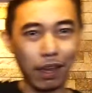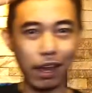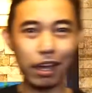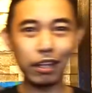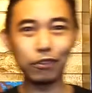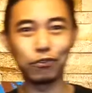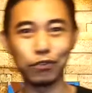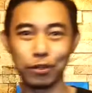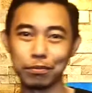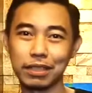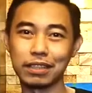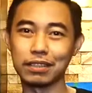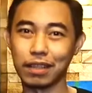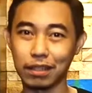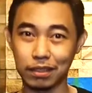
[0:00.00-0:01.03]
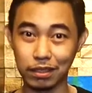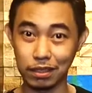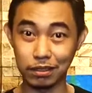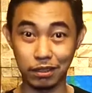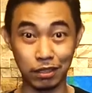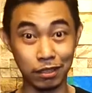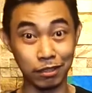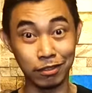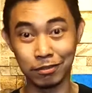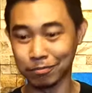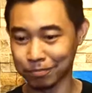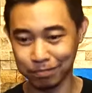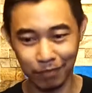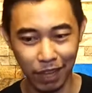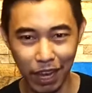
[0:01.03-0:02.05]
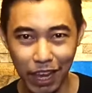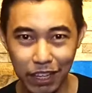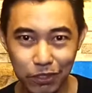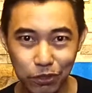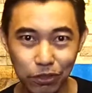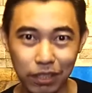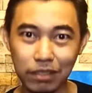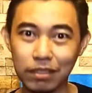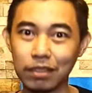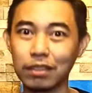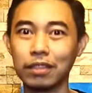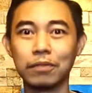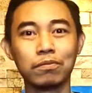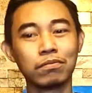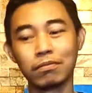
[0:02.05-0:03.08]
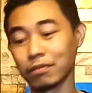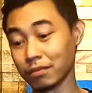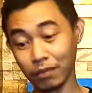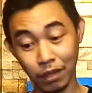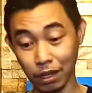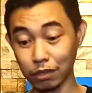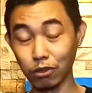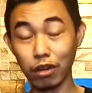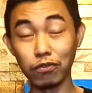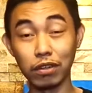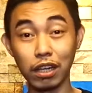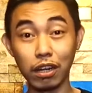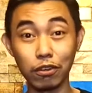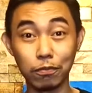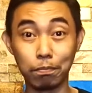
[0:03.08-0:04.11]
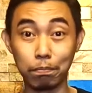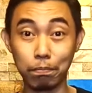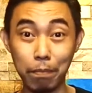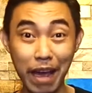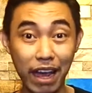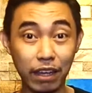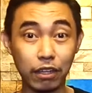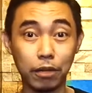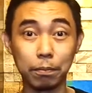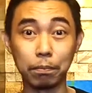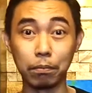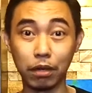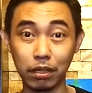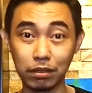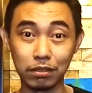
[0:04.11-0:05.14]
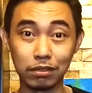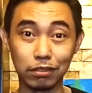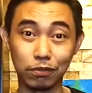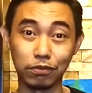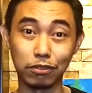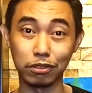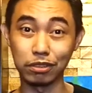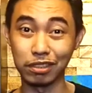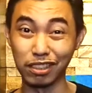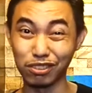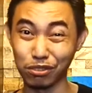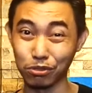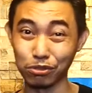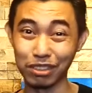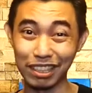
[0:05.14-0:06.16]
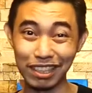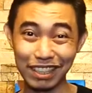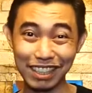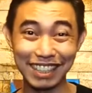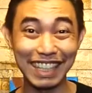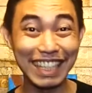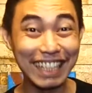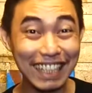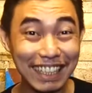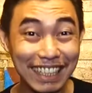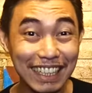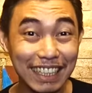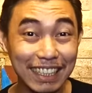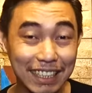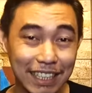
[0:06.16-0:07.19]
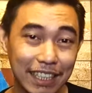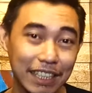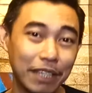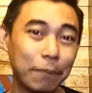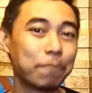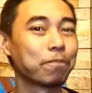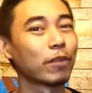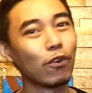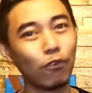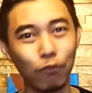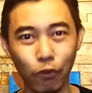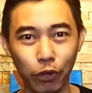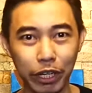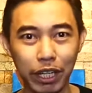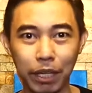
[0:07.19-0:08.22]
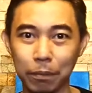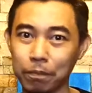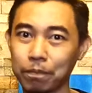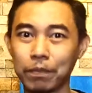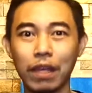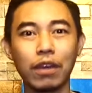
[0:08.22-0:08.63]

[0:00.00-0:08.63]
And for my second, as you can see, I do have a lot of backup bottles of Narciso Rodriguez EDT for him.